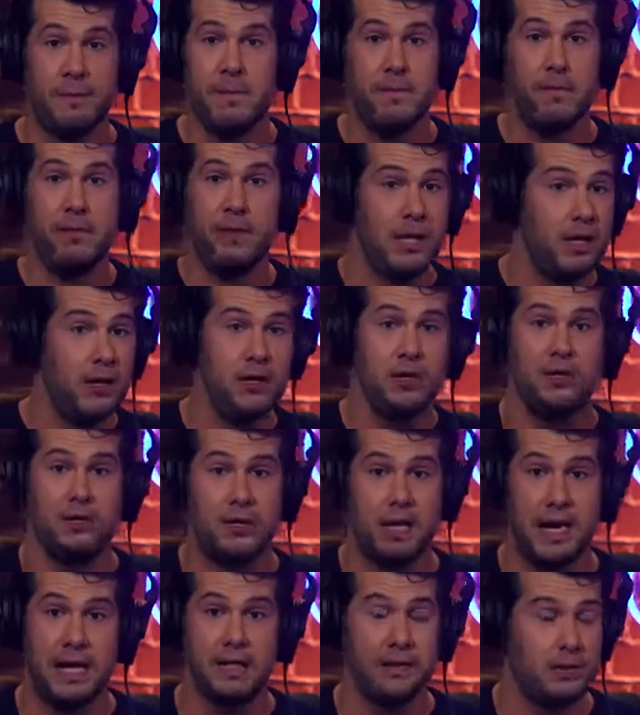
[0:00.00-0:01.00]
people here
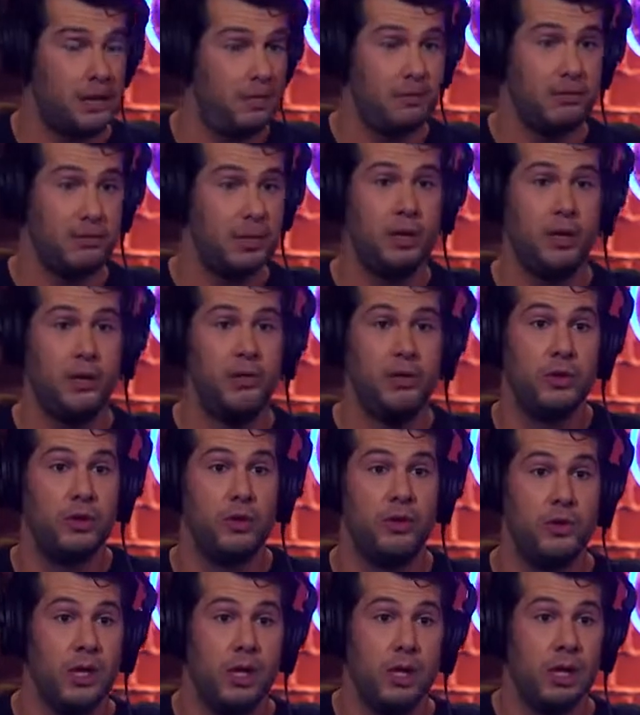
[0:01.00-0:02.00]
unionize,
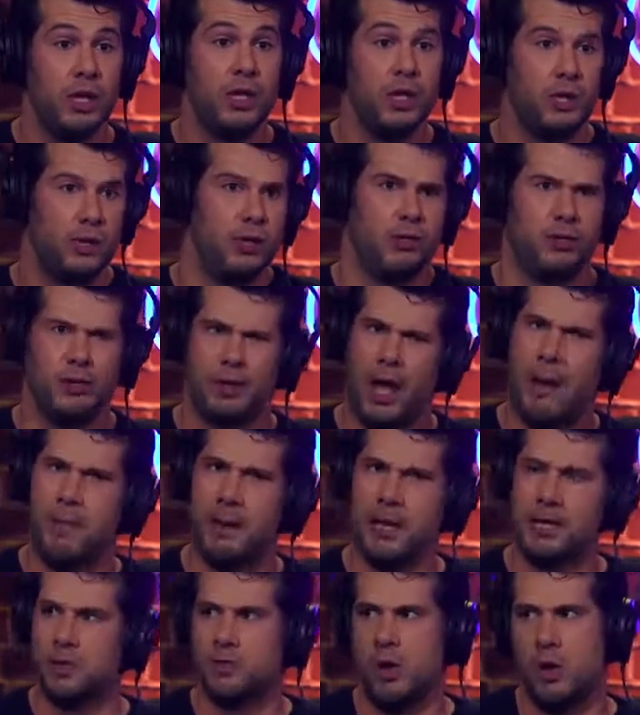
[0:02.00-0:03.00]
you
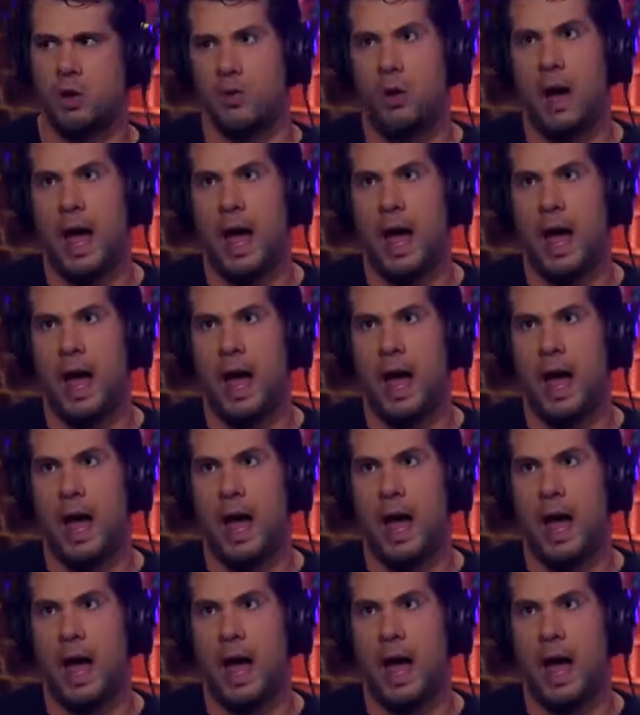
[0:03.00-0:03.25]
won't